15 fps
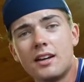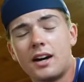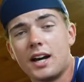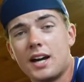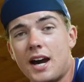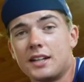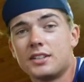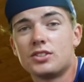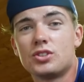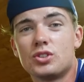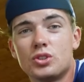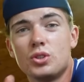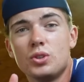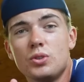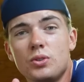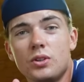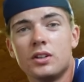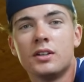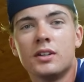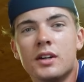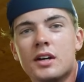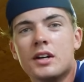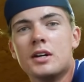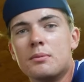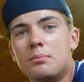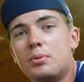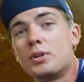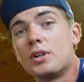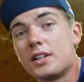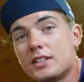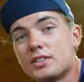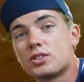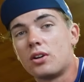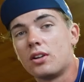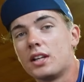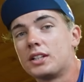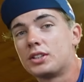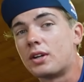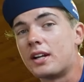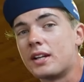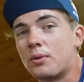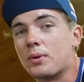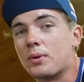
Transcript: I had 2 pretty solid training